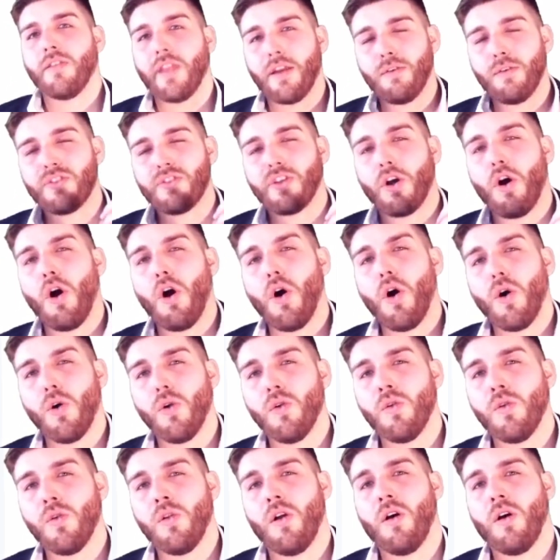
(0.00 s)
There is a
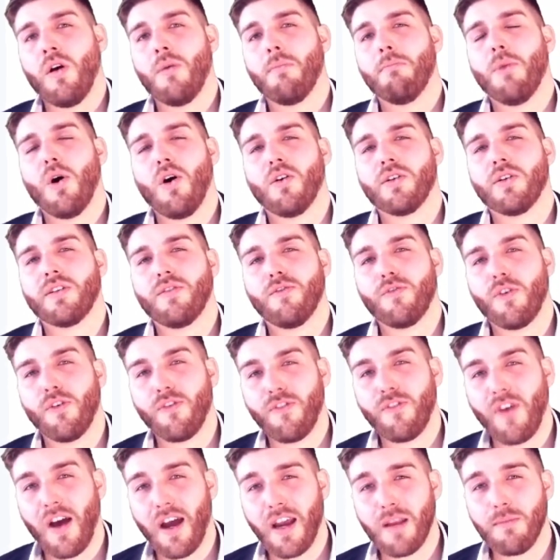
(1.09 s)
whole lot more
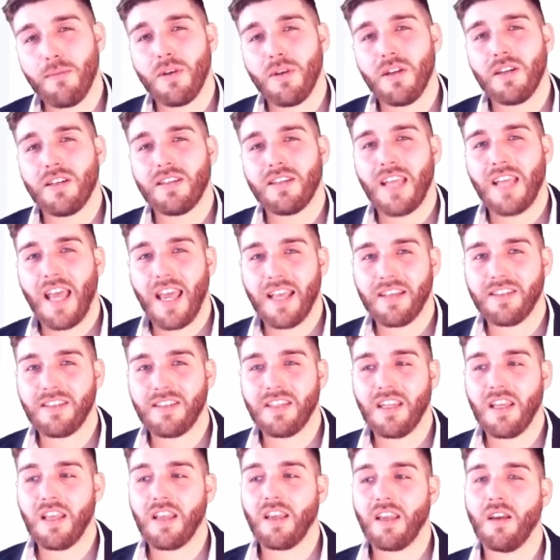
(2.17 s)
refinement,
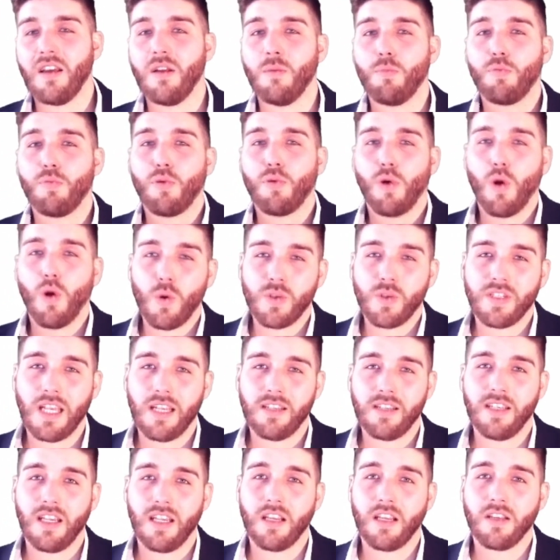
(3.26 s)
testing, and
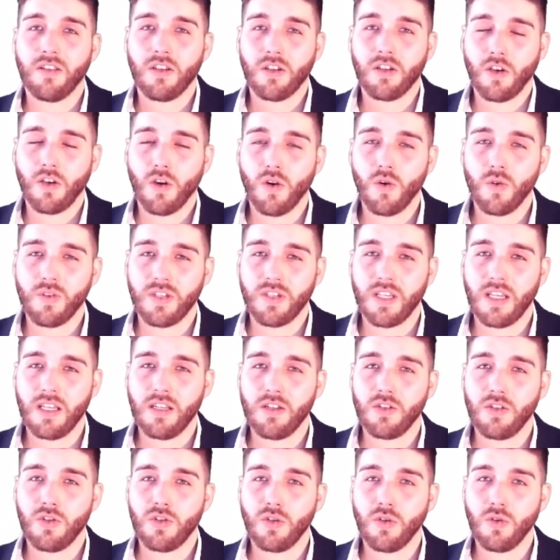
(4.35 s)
processing that goes
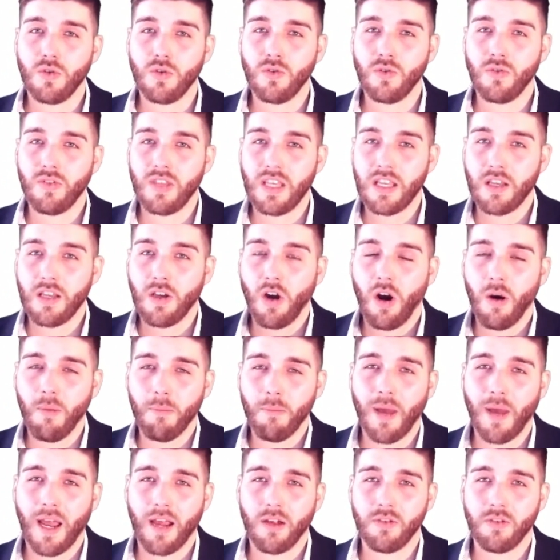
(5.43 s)
into the
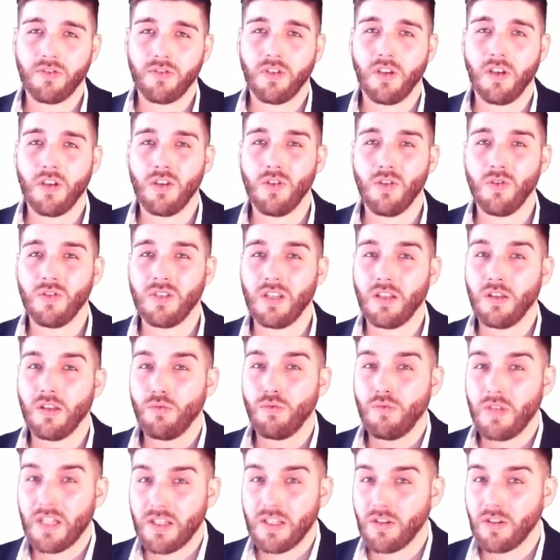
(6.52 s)
compounds that are used in the
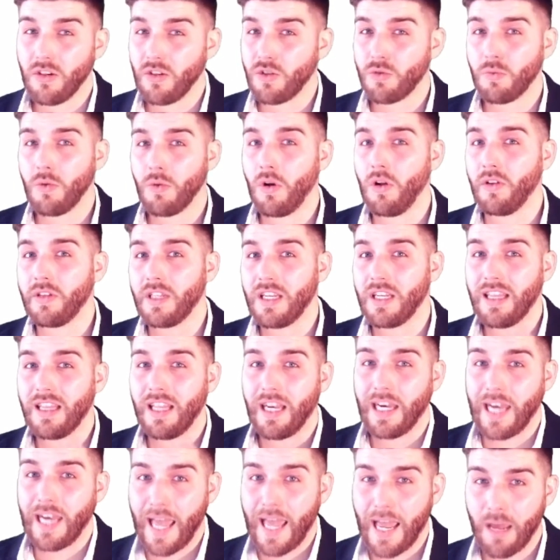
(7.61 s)
research world and in the
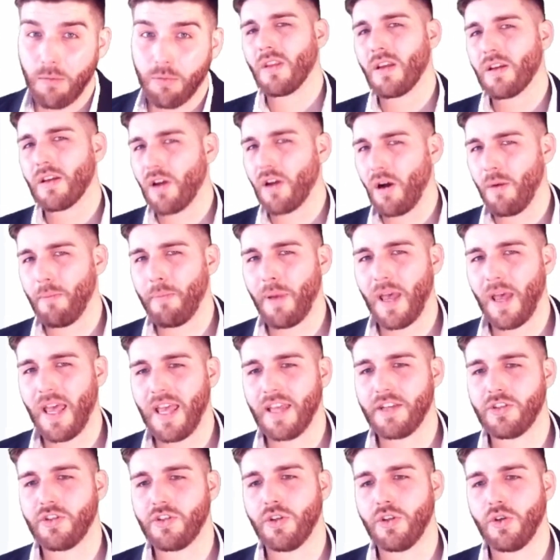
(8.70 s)
lab
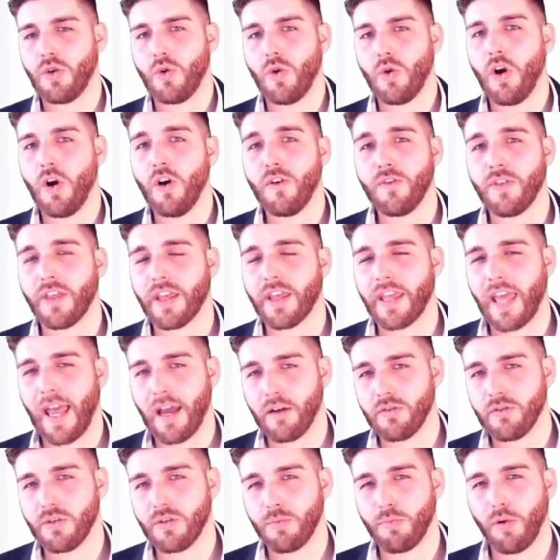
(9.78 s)
compared to
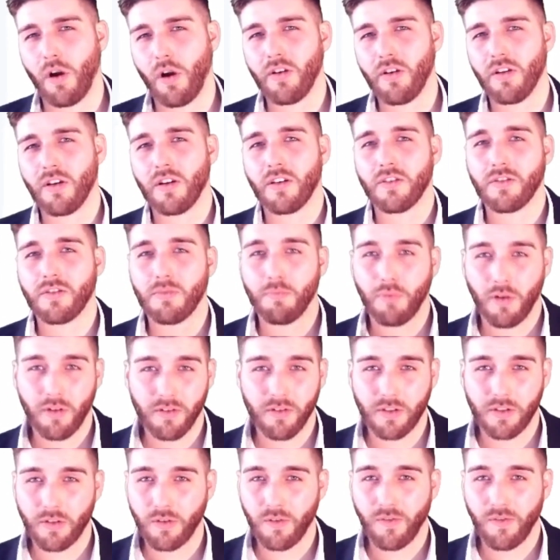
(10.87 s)
over-the-counter products
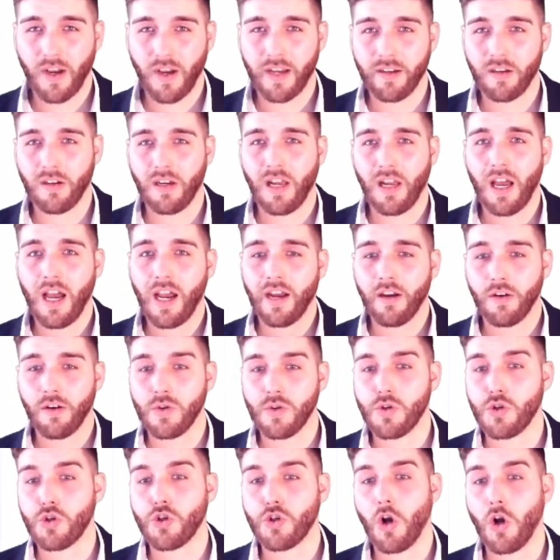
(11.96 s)
that you'll find online or
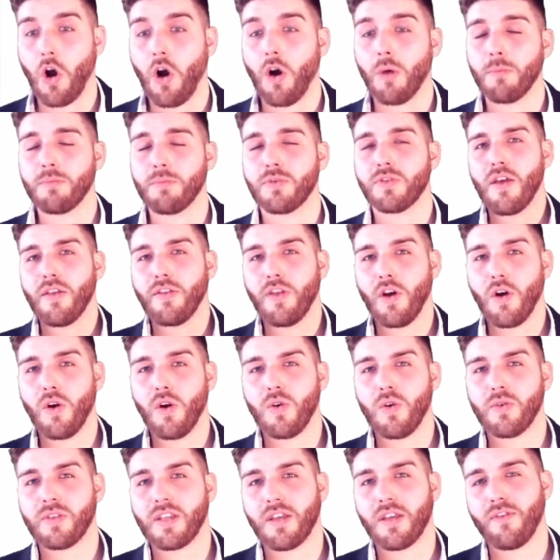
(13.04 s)
in shops.
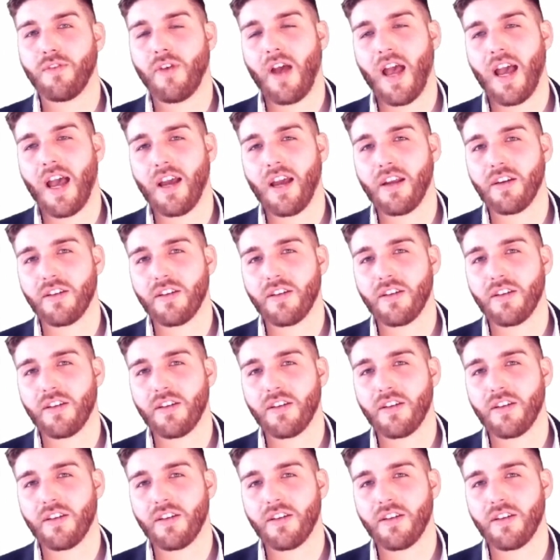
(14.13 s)
Those have had